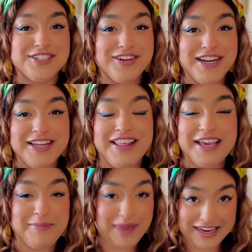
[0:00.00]
during
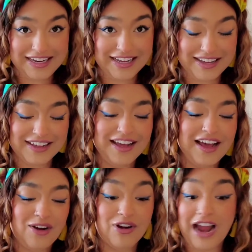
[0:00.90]
like mania
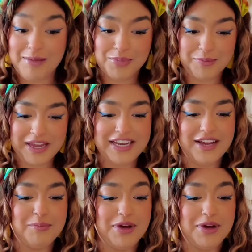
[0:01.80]
or hypomania.